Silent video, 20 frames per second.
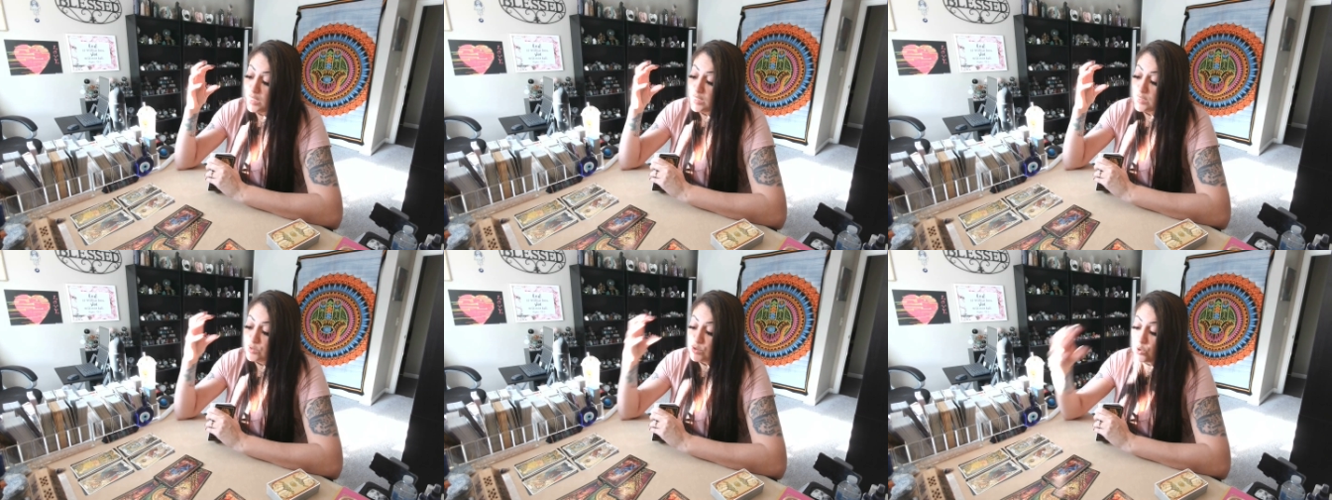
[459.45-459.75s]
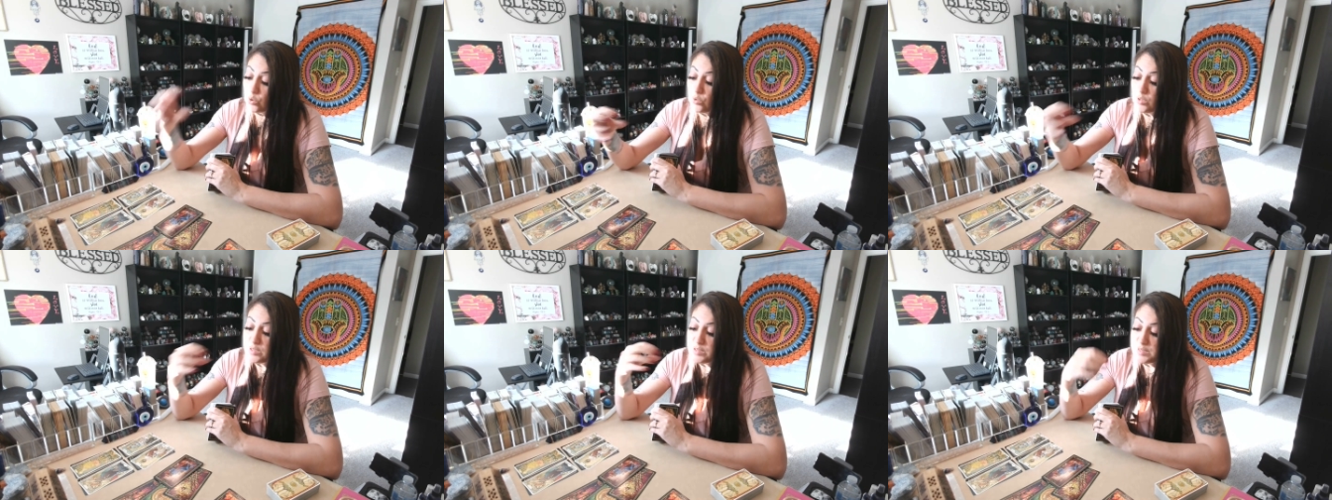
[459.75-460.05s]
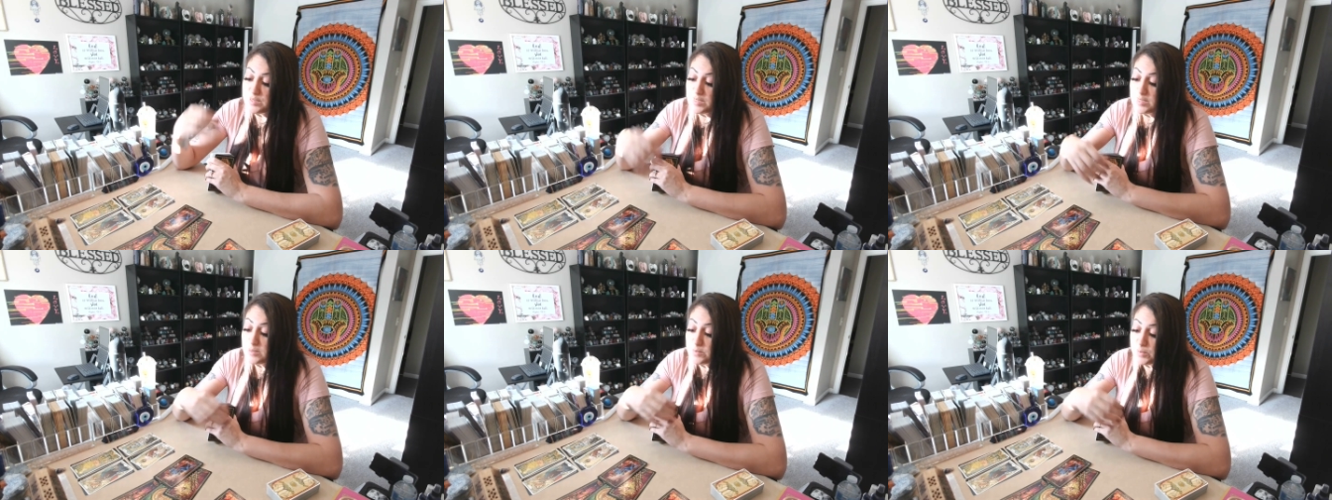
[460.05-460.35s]
Taurus,
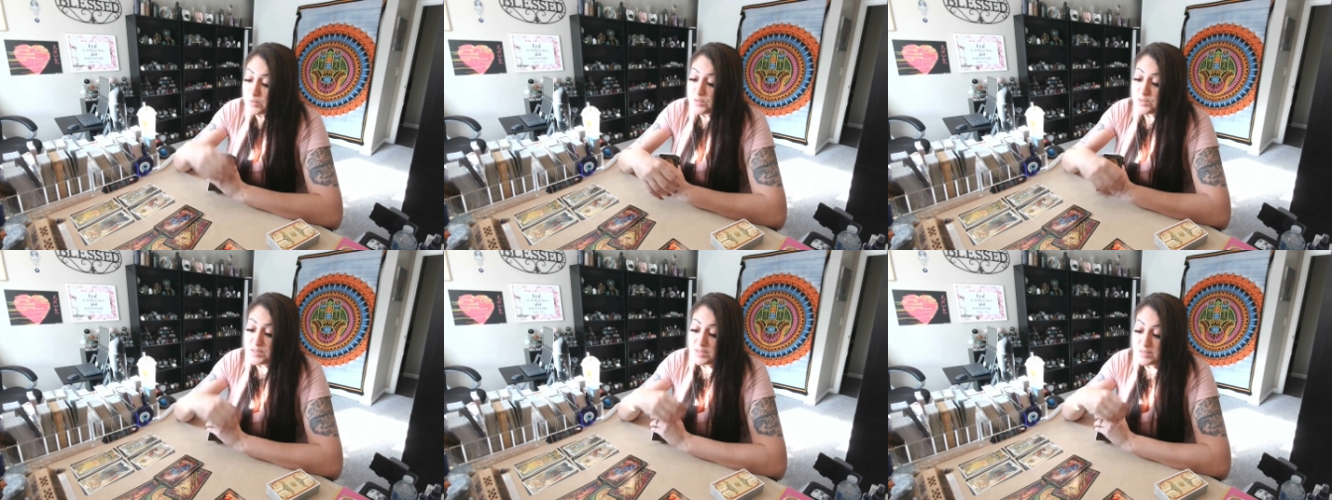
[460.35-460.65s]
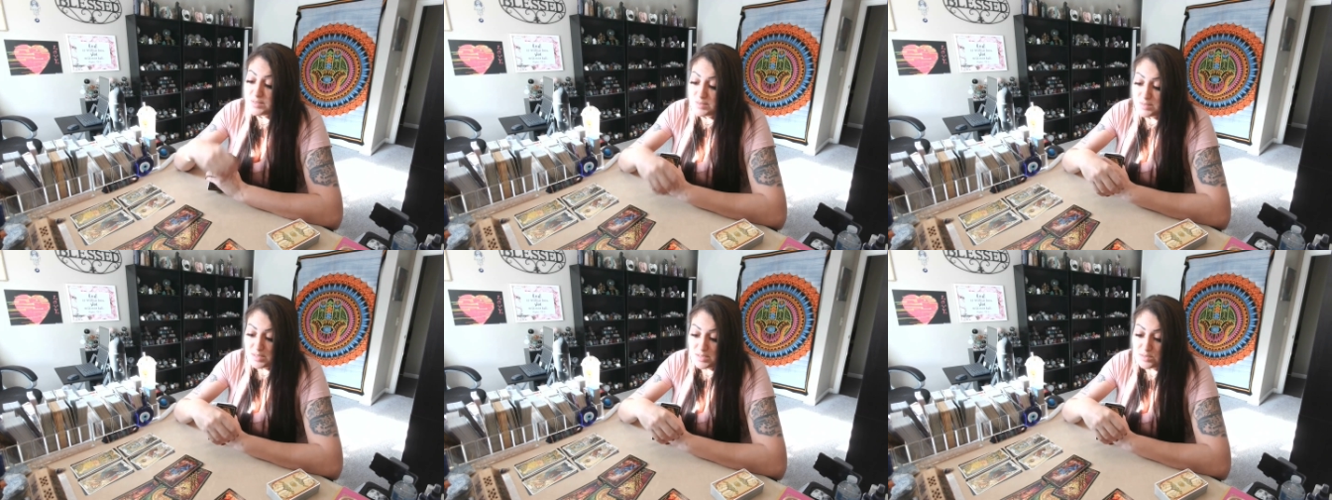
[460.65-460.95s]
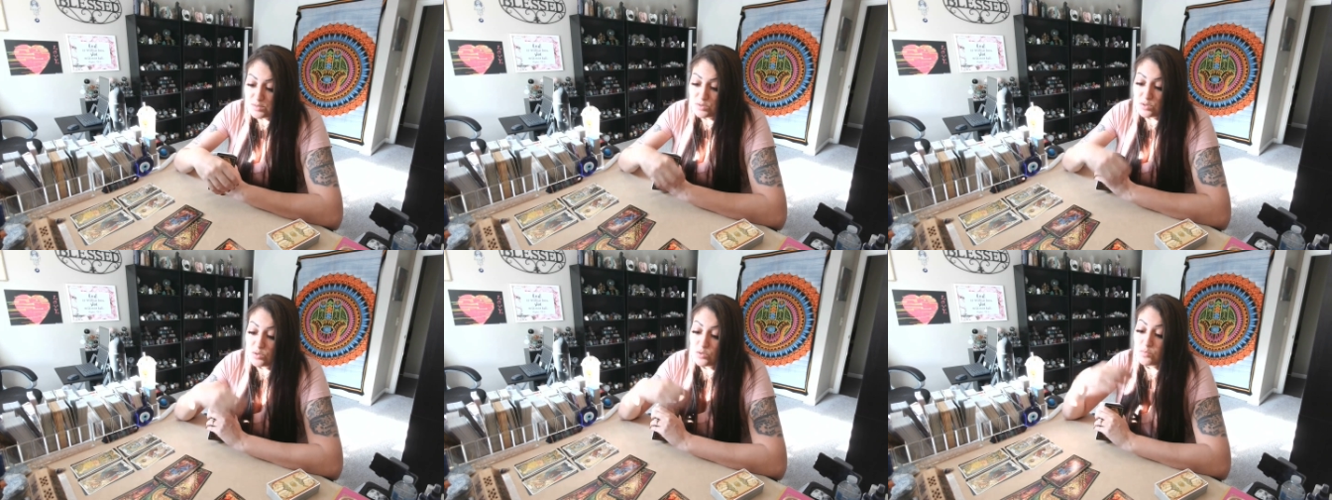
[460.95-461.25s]
this person
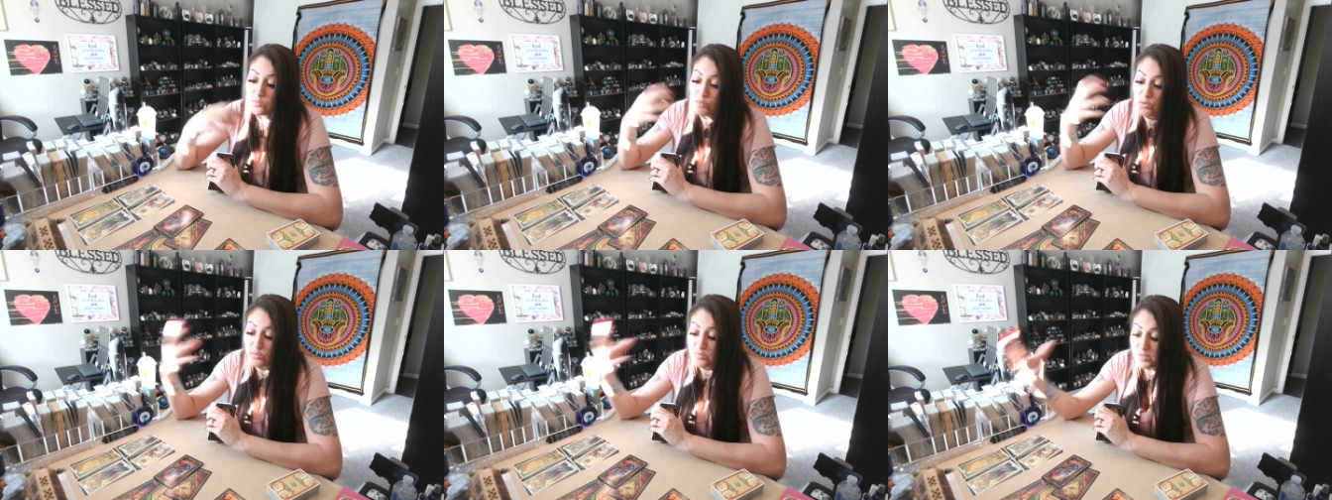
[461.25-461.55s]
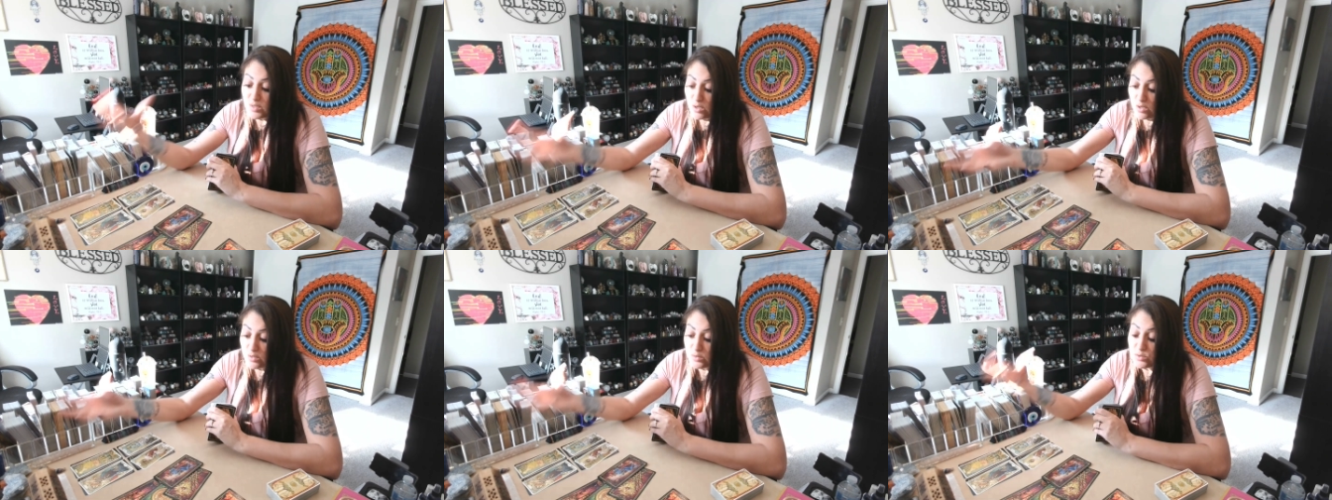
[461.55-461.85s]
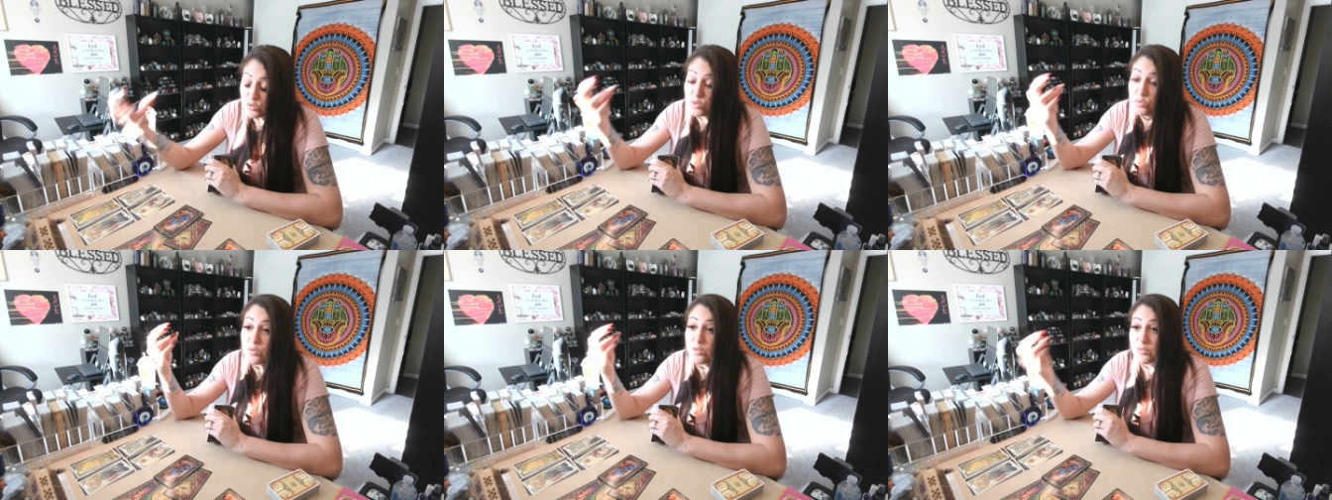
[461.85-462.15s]
sees you moving on
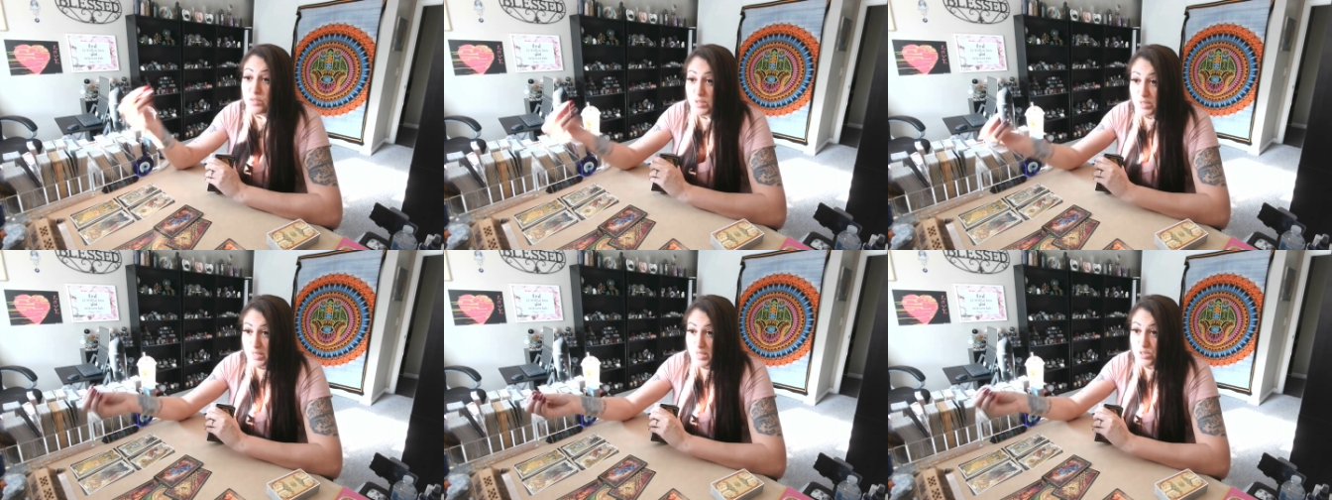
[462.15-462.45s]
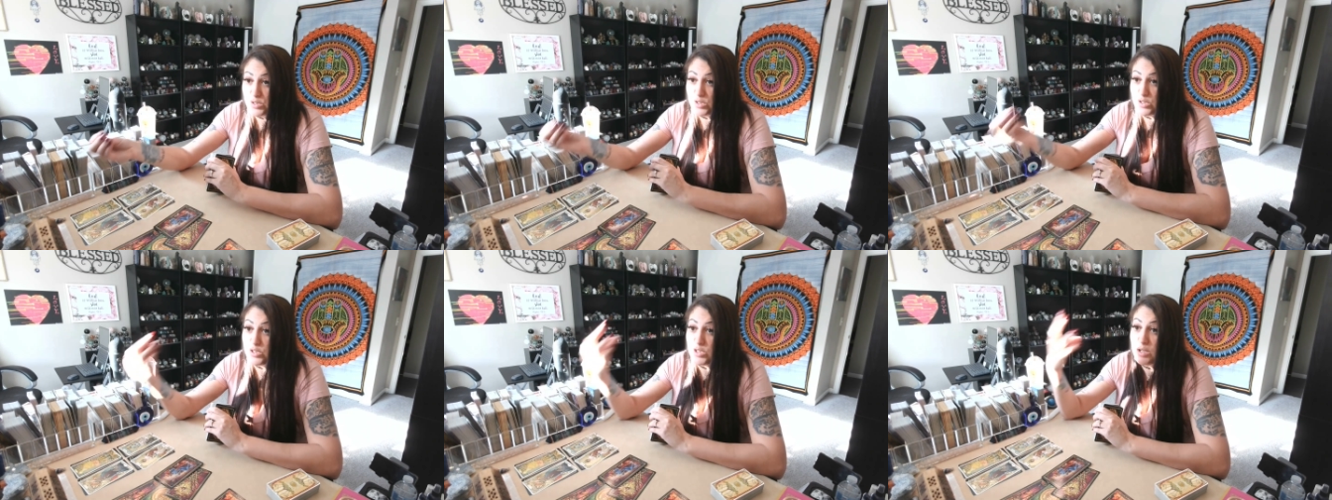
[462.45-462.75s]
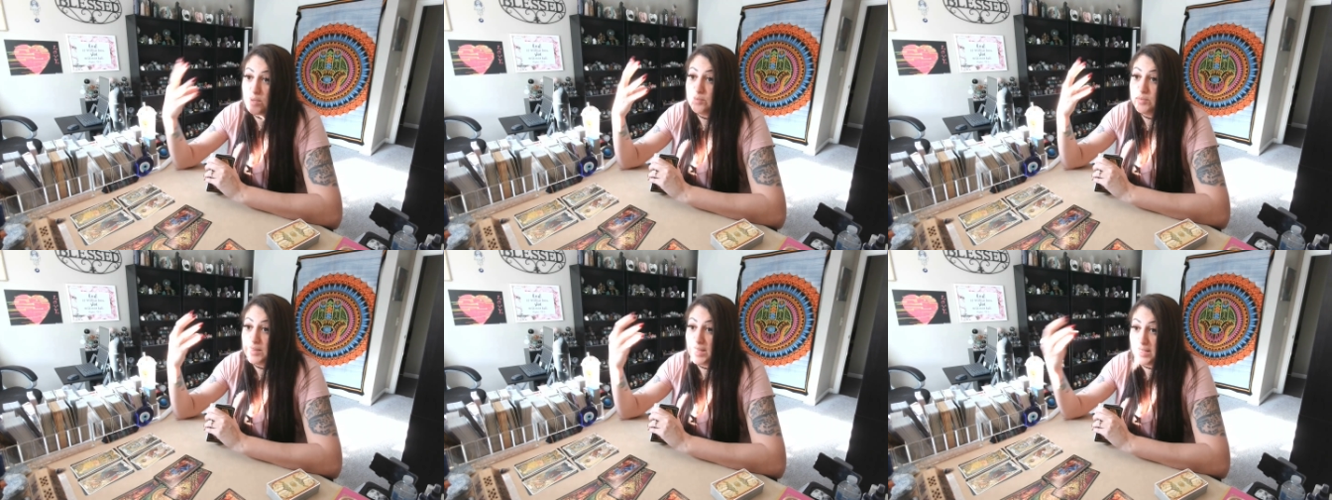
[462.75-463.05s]
to a
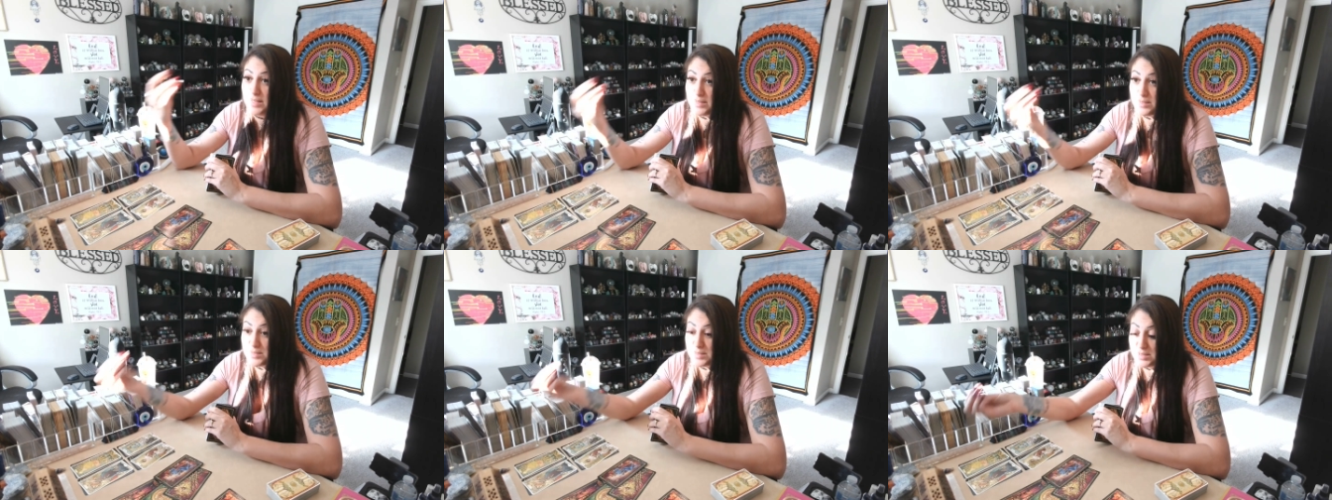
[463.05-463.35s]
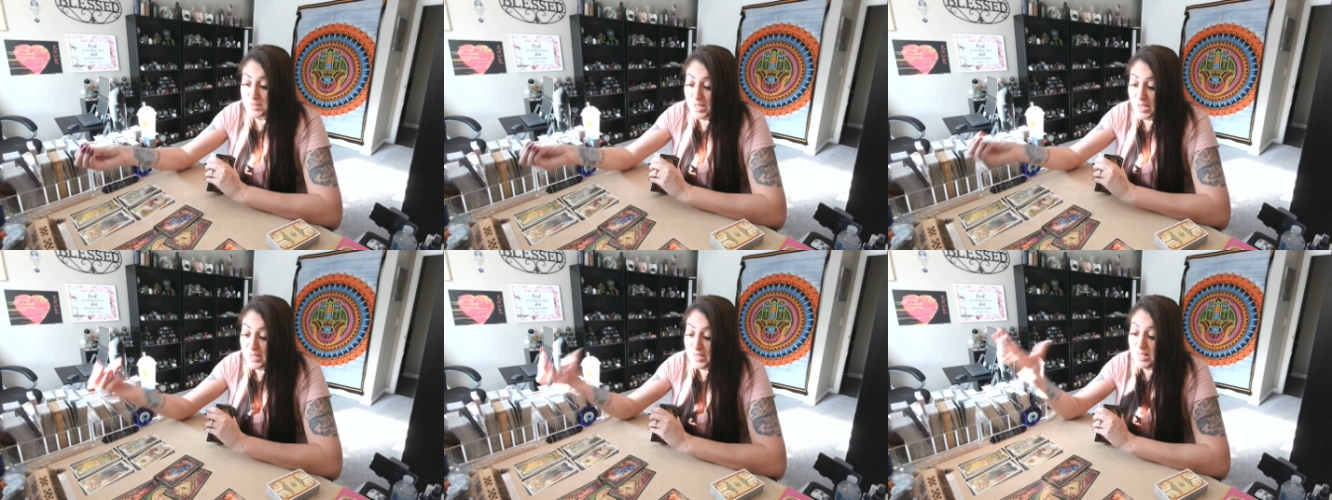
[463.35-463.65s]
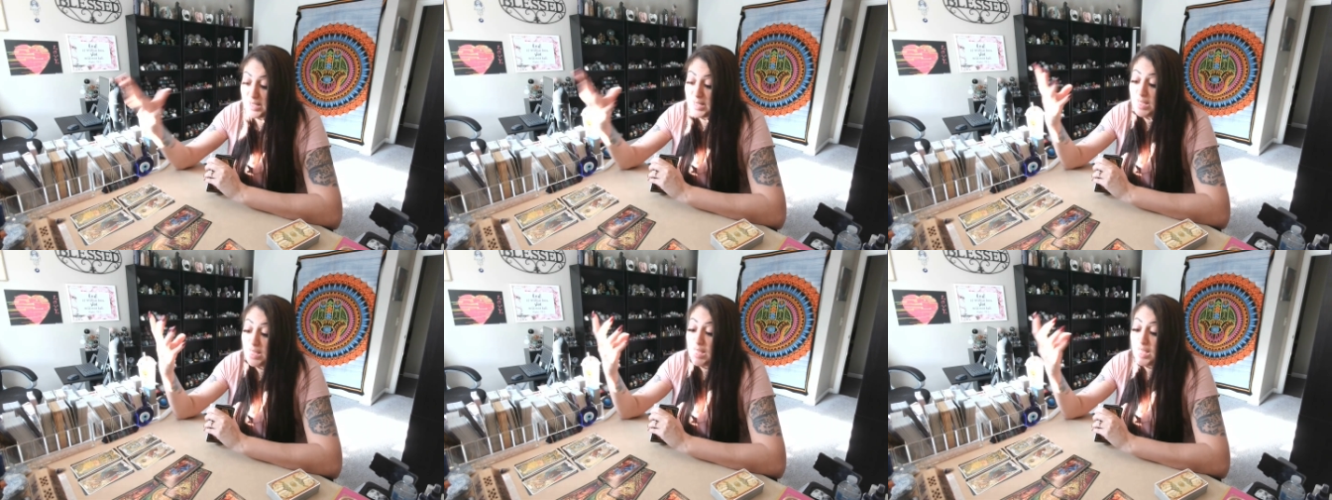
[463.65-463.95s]
relationship that is
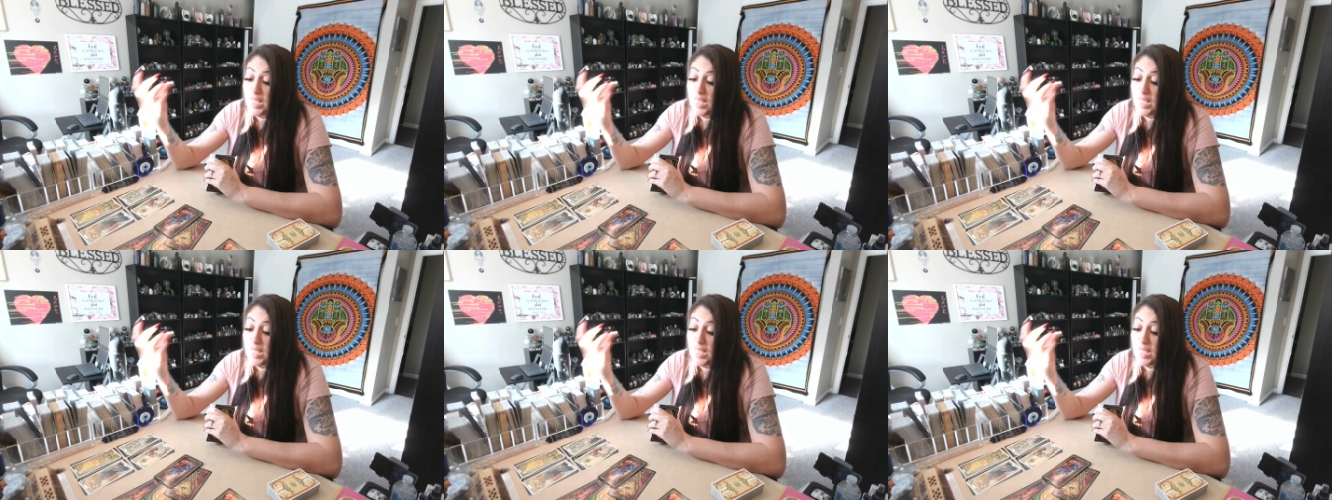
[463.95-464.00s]
steady,